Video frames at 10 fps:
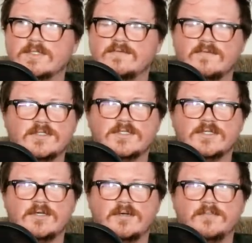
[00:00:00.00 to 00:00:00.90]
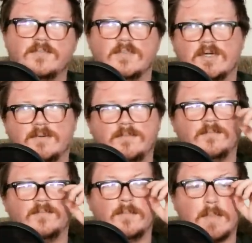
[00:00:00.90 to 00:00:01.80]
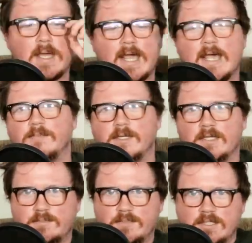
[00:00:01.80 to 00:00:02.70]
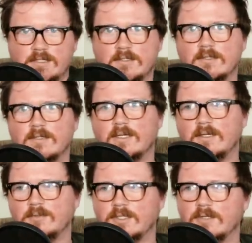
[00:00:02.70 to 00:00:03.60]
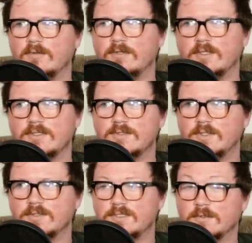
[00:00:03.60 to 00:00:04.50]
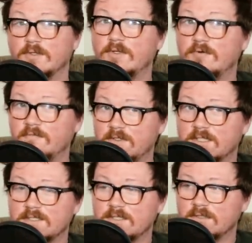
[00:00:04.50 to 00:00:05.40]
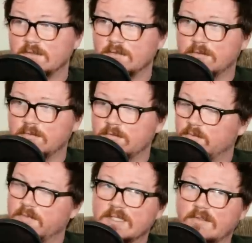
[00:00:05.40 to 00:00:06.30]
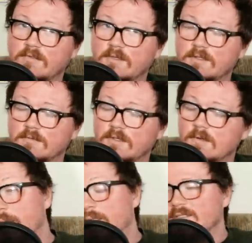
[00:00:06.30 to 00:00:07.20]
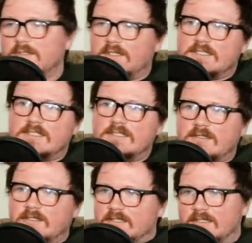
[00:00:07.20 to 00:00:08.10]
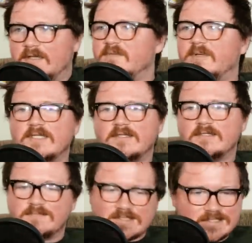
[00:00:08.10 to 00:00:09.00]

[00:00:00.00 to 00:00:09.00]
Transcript: convention, and I'm I'm happy to be able to go there two years in a row, and hopefully next year we'll make it three in a row. I'd also like to thank everybody that